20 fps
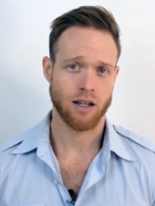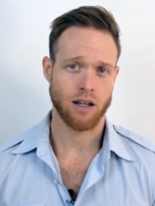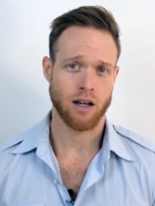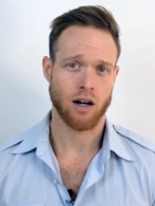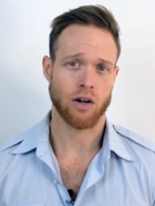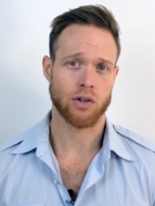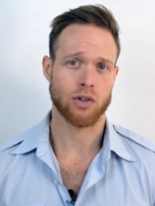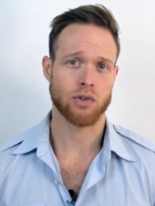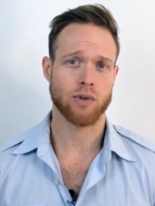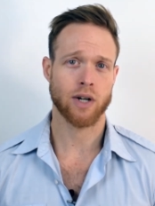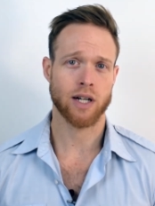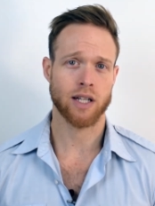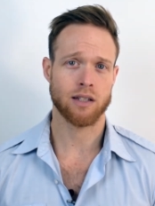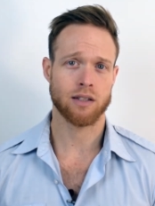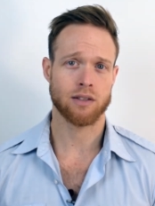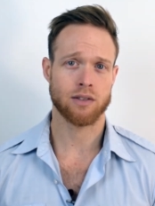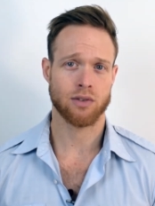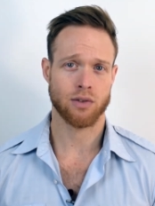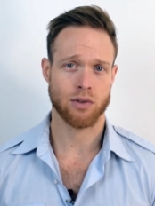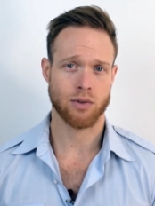Are you ready
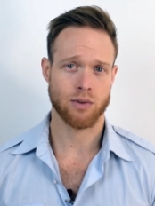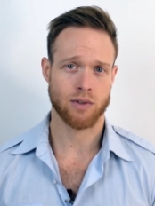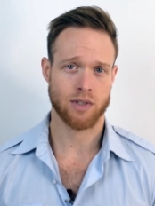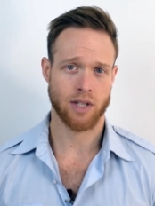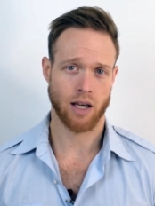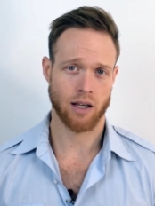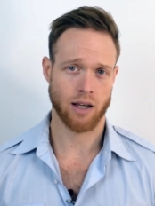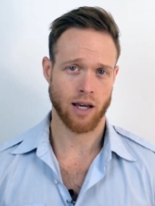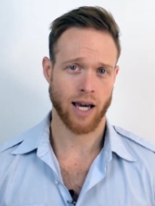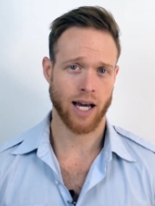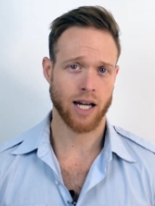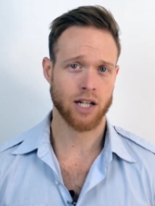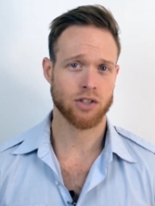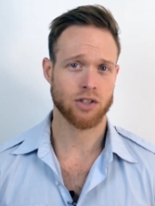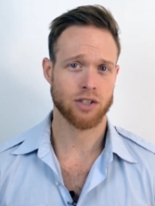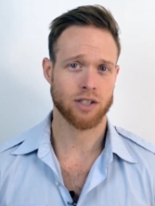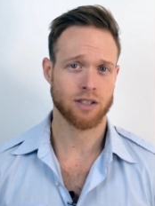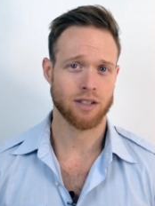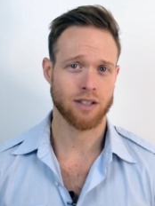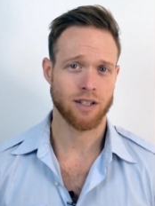to take
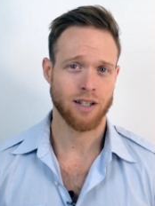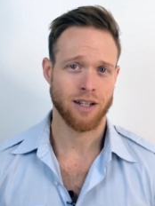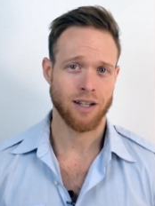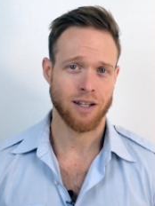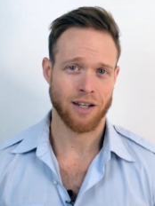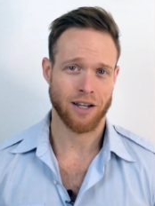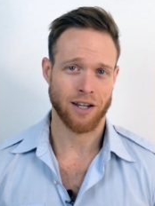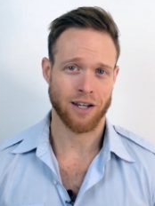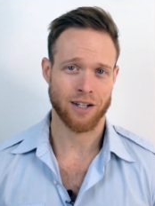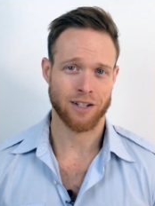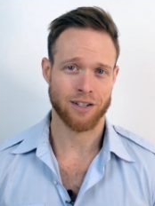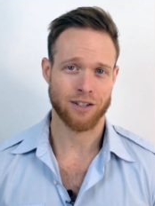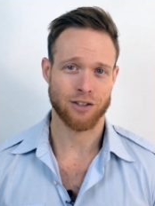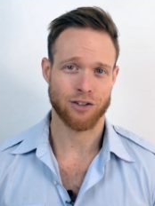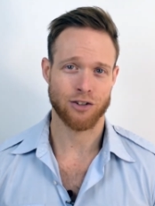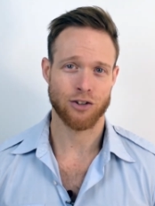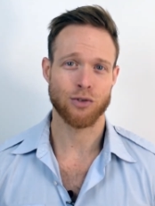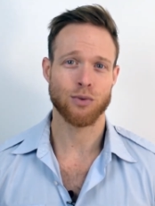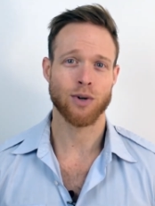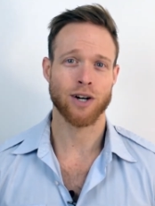action? And
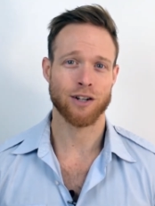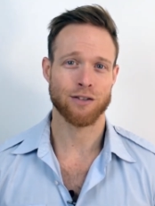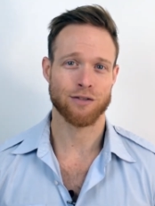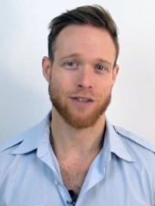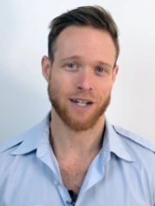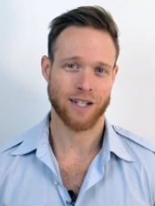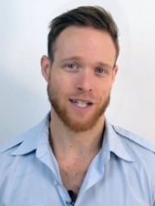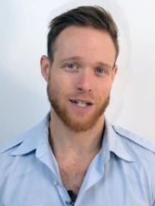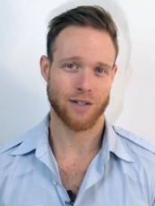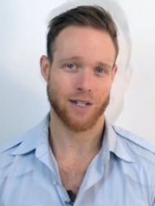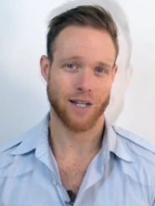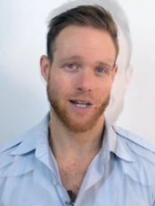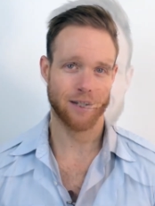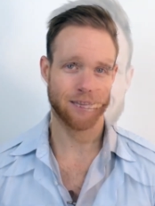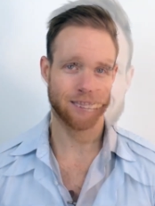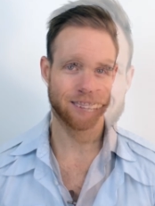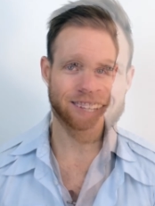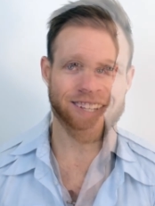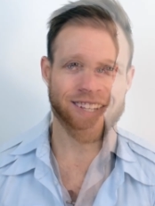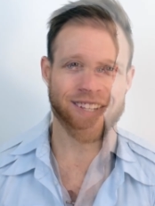do you want to find out how?
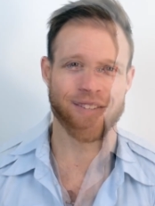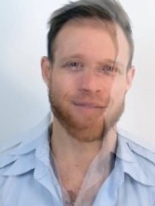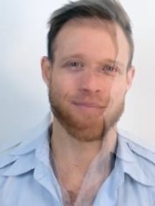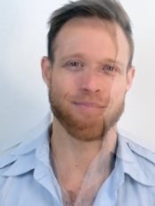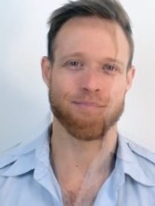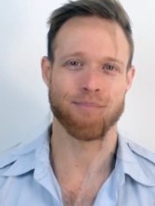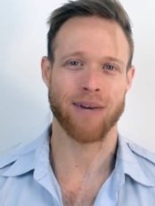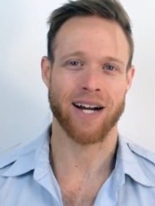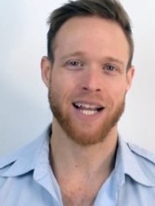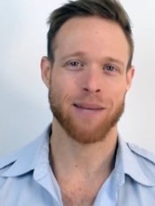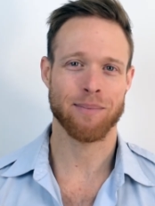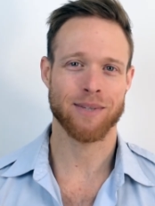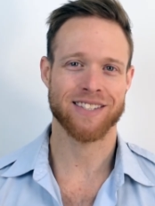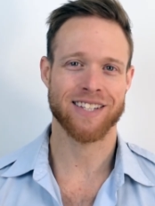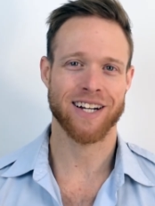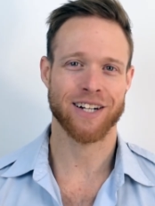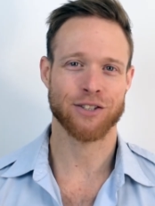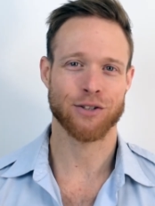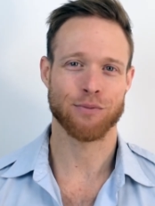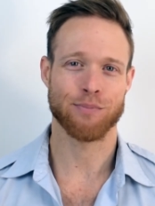My name is
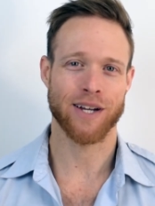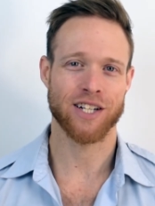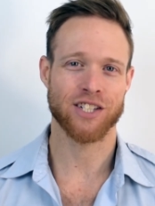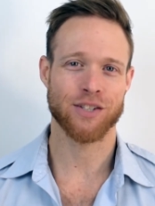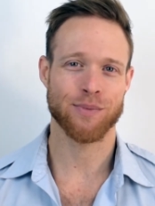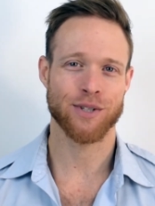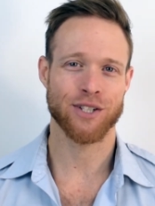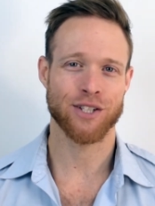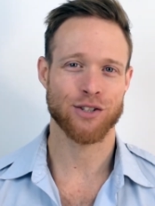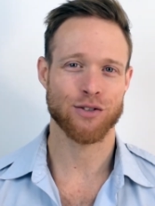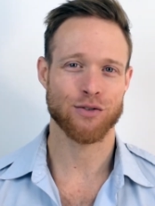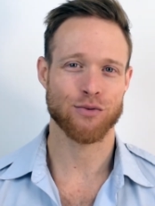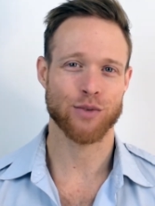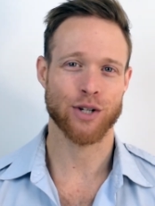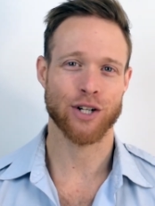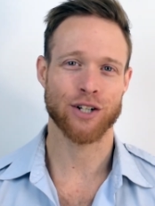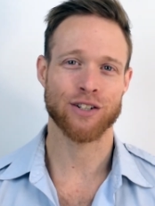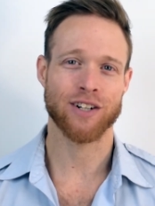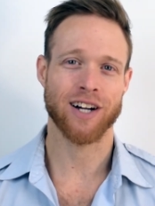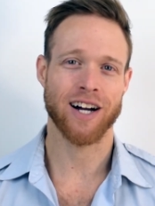Dr. Benjamin
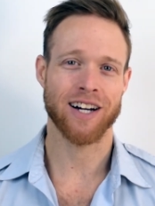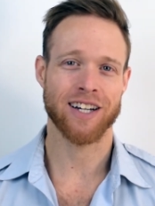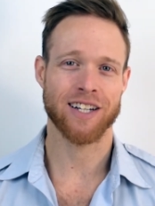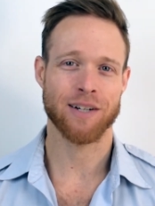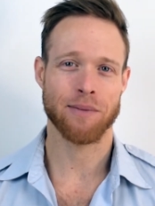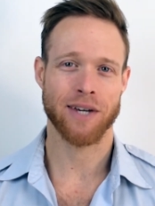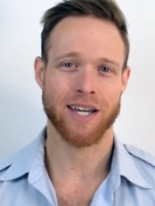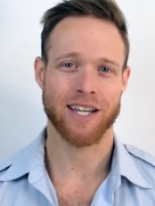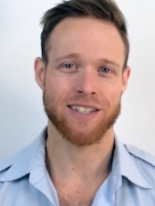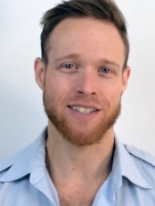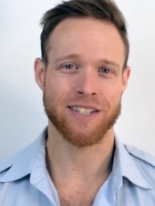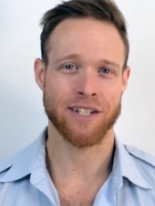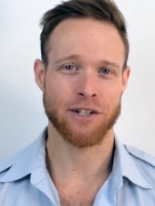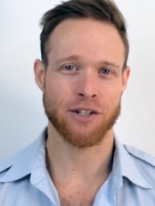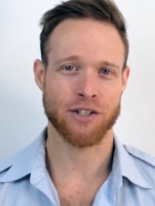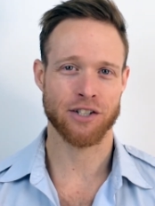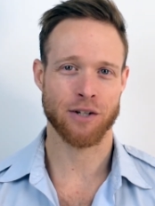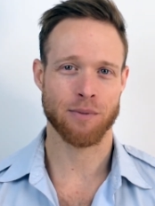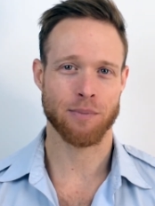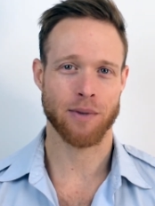Ritter. I am a
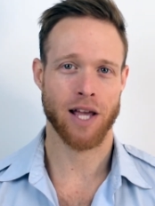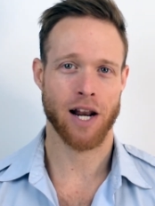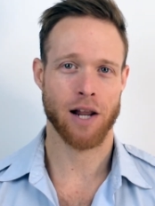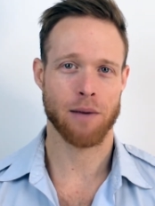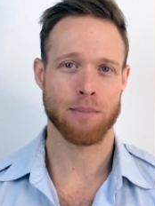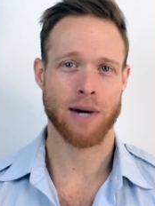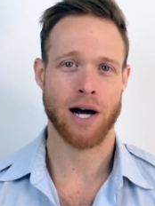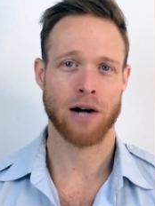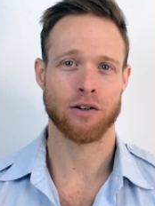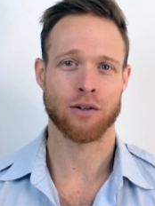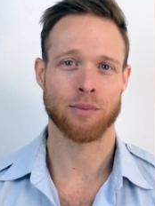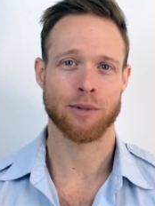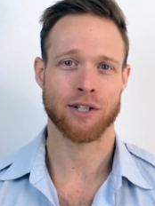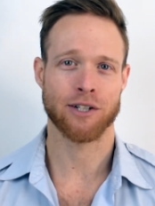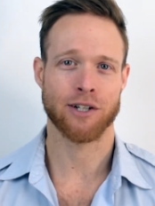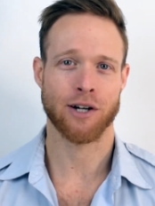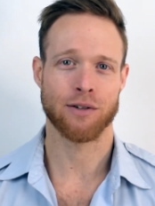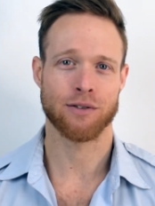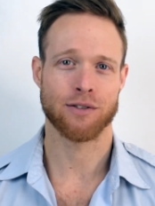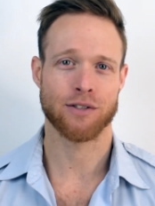leadership and empowerment
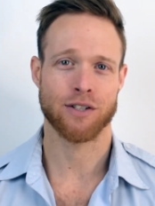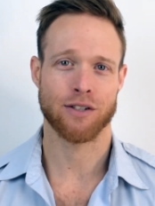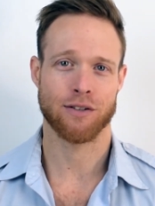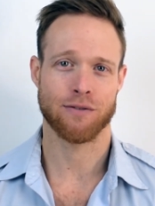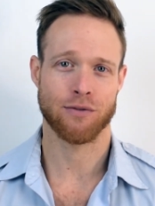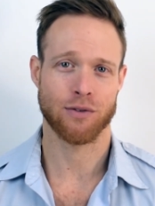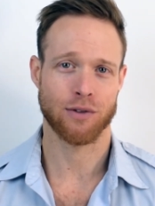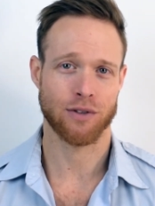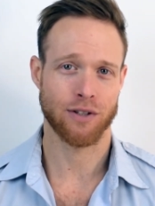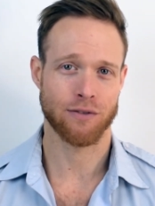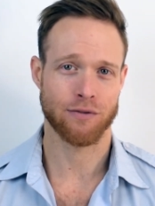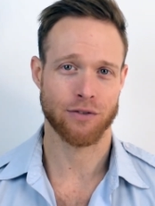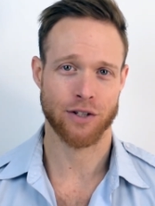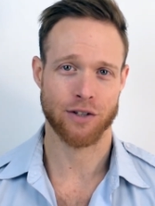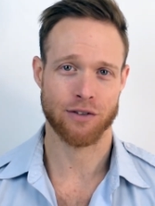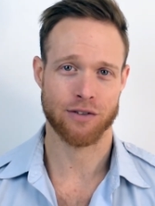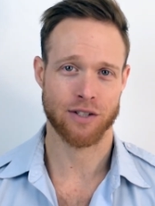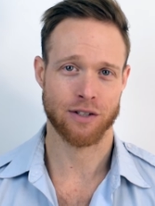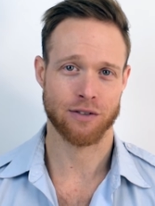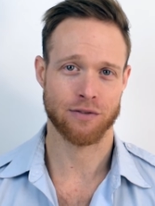coach for Live for
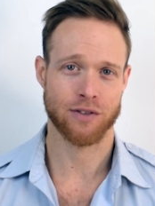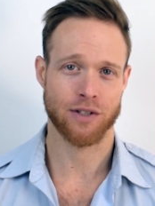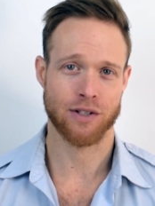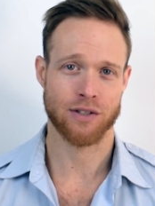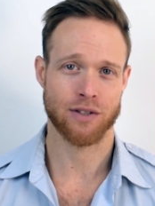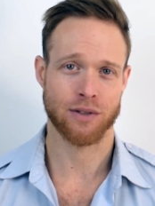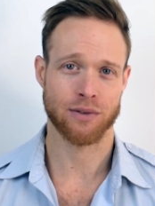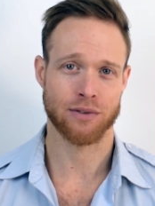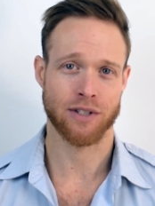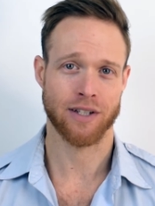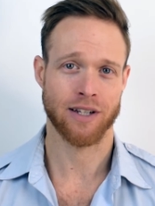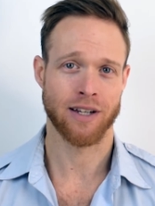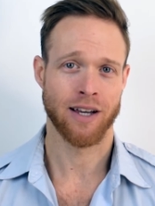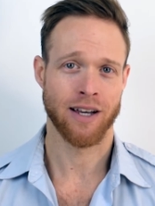Yourself Consulting.